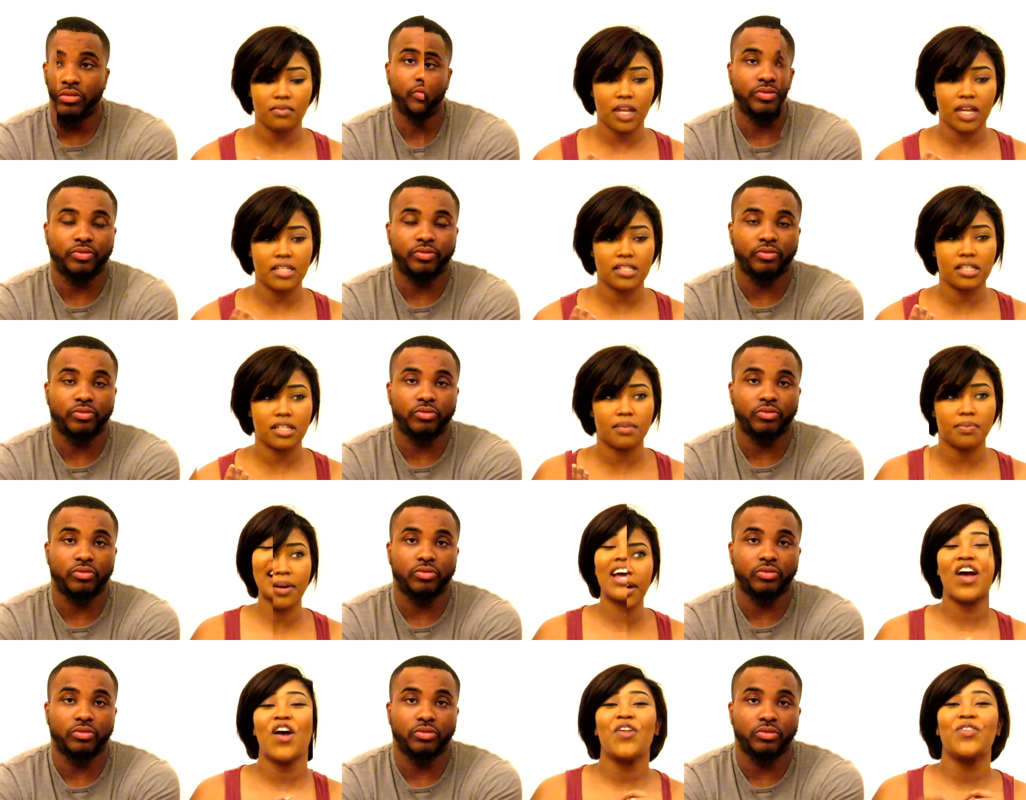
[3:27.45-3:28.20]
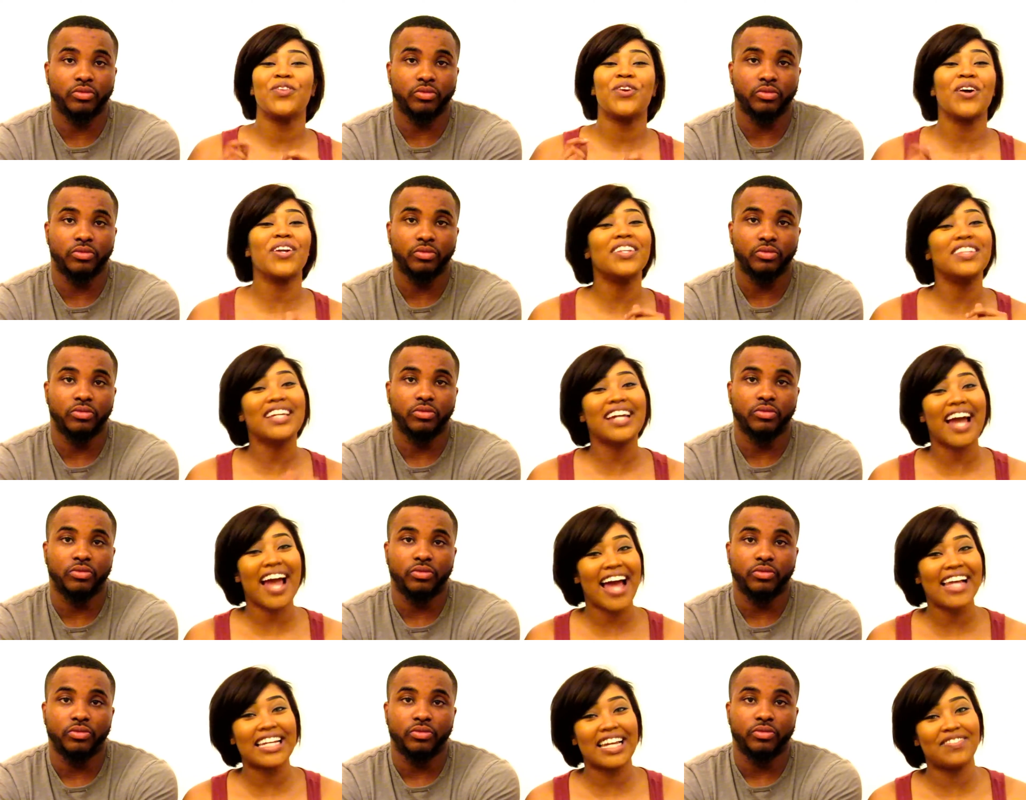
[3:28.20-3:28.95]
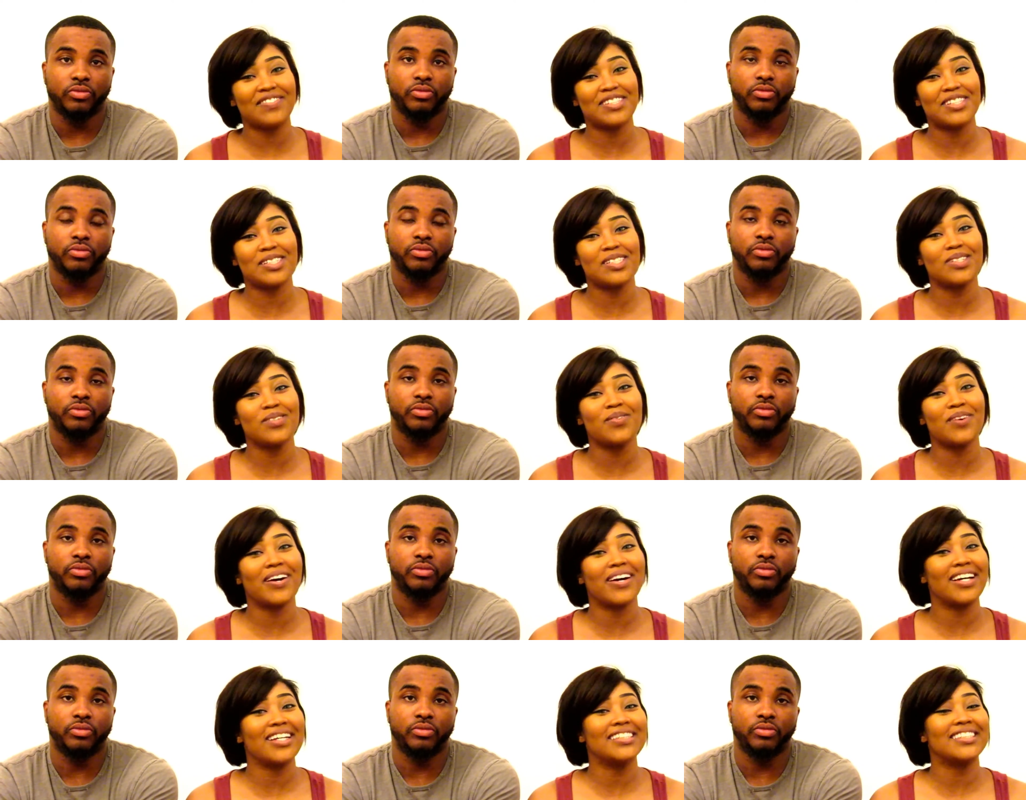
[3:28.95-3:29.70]
Speaker 1: into the pregnancy part. What I had left to do
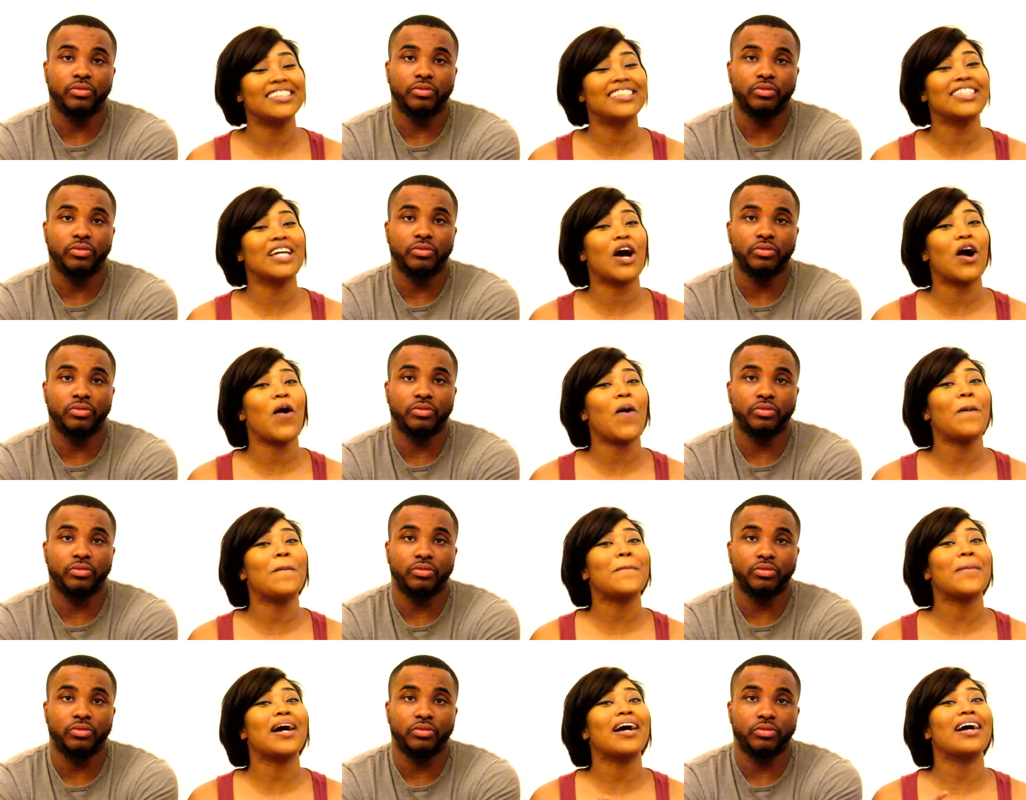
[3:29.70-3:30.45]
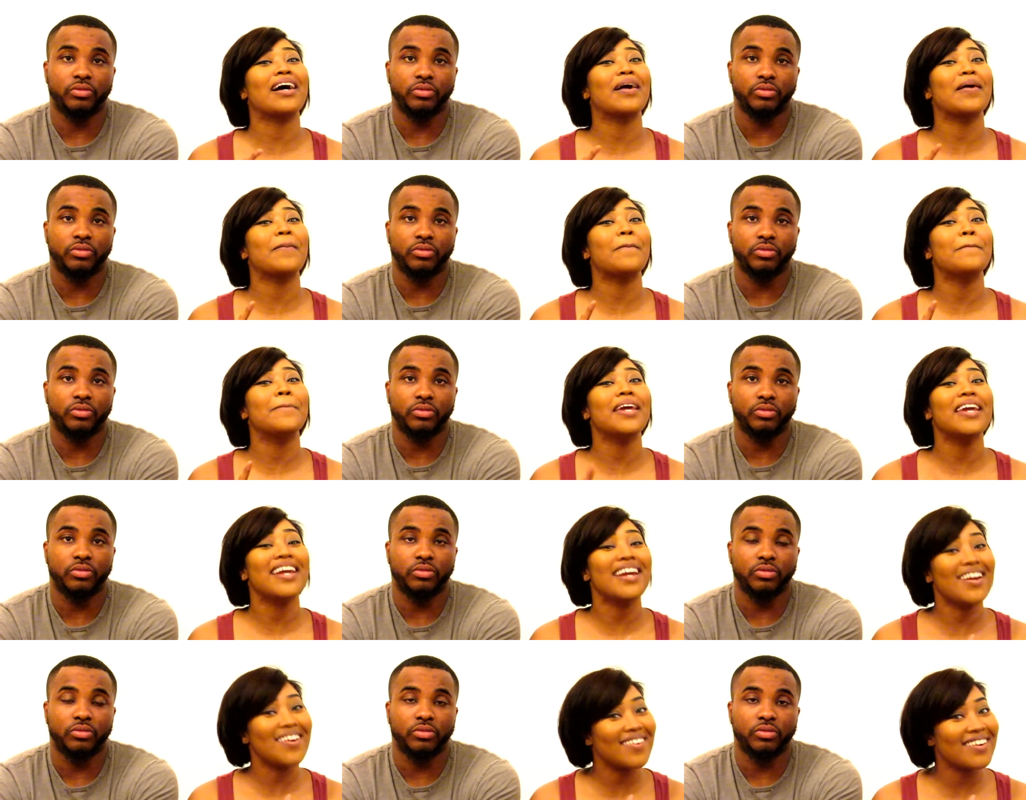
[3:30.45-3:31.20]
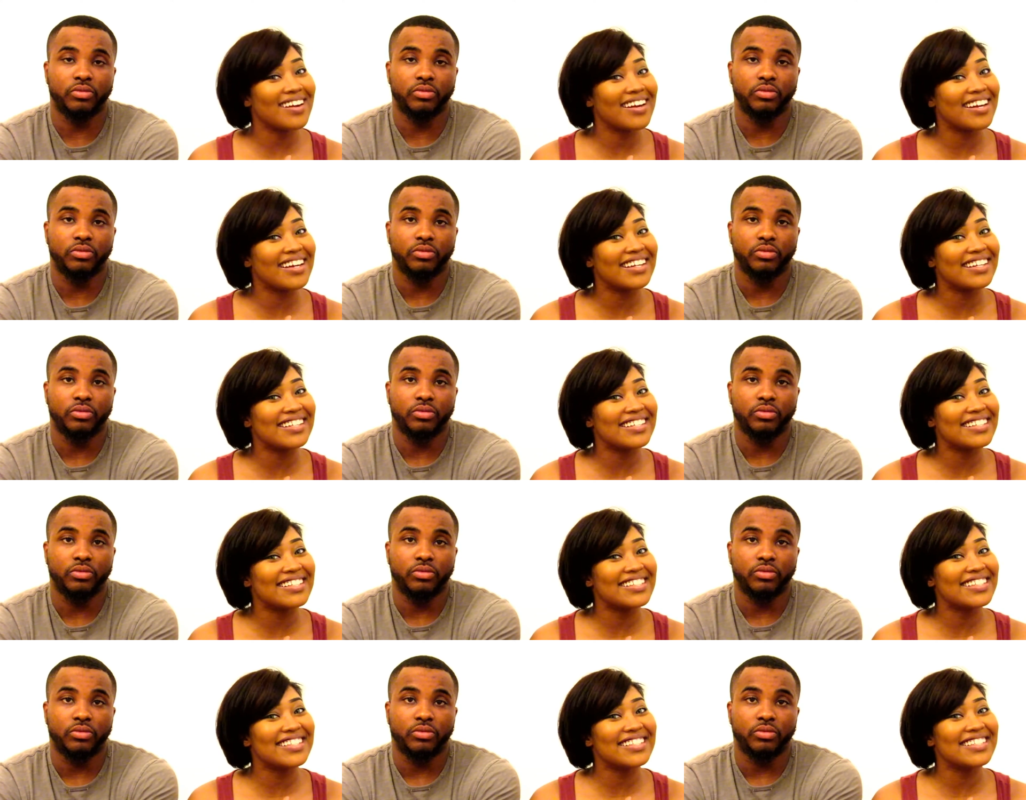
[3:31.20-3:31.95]
was tell my parents.
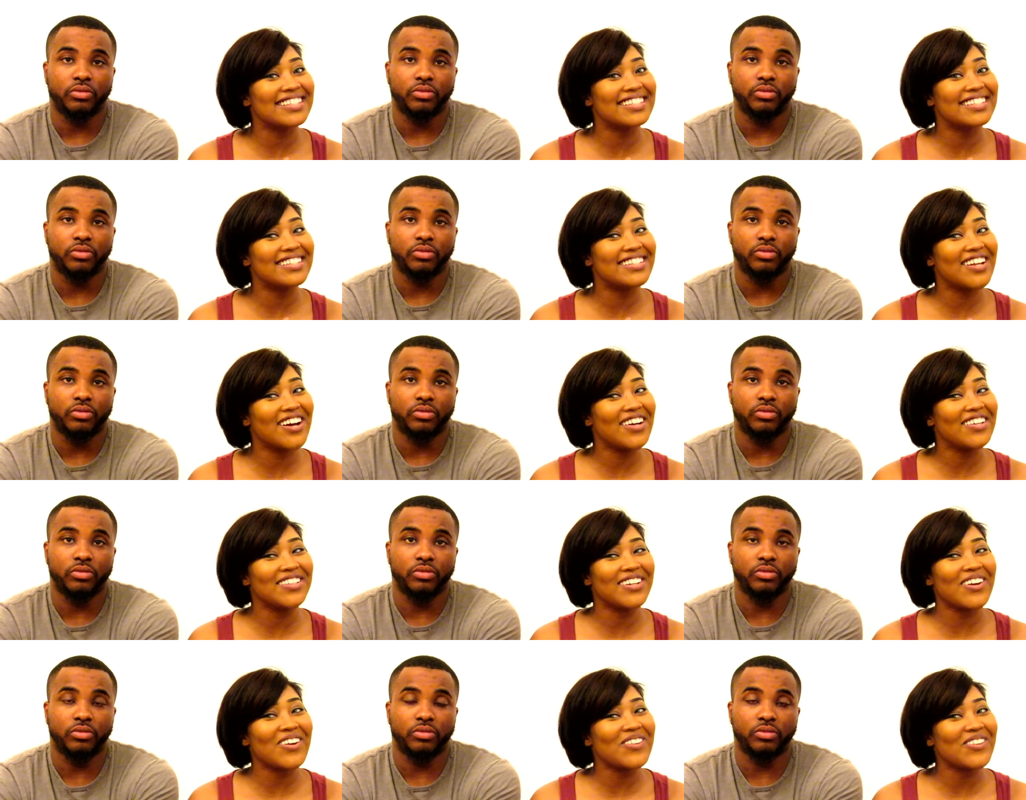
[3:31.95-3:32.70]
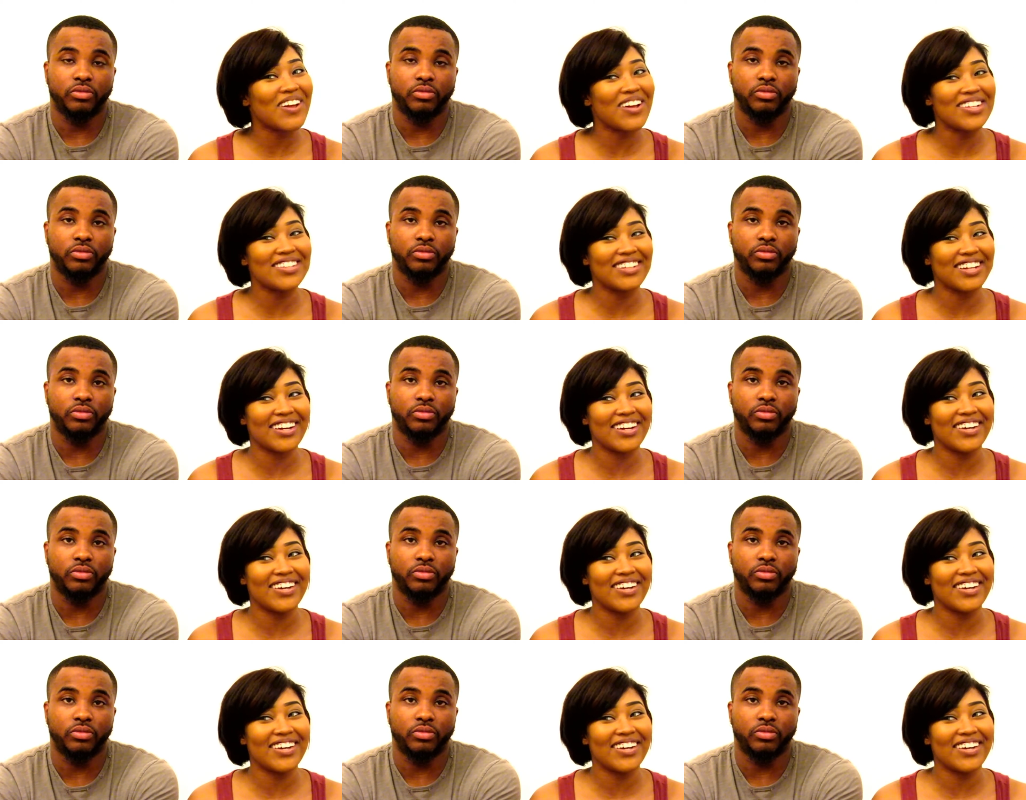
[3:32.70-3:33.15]
Dun, dun, dun,